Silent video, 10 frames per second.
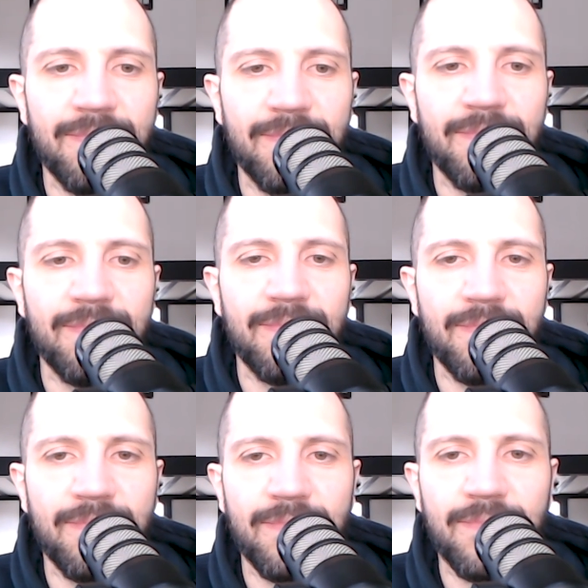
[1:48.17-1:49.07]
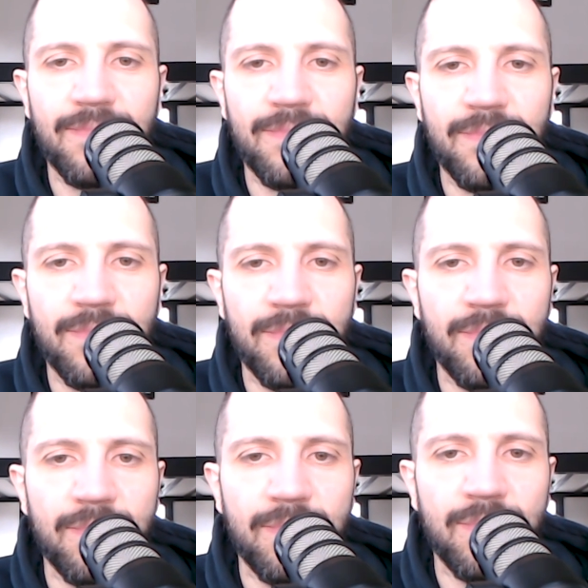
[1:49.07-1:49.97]

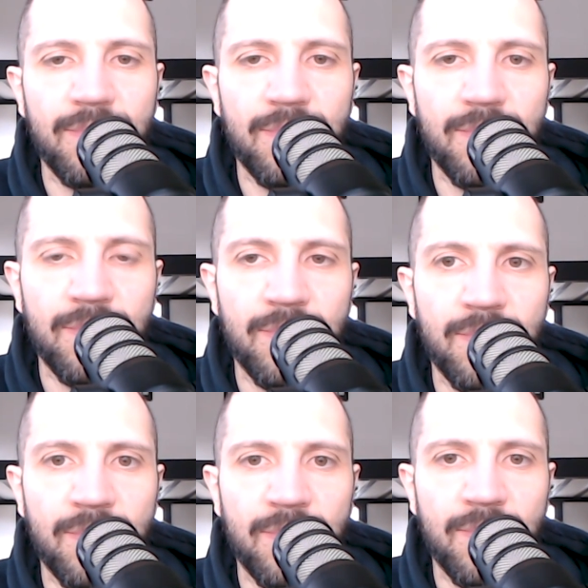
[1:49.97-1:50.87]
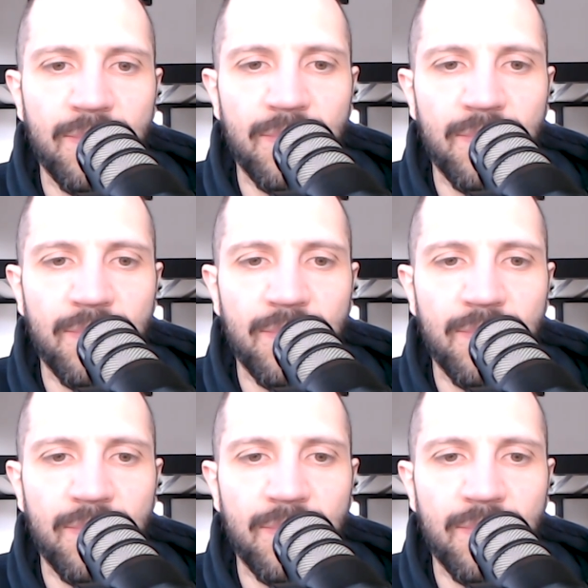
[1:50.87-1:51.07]
The person shown says nothing.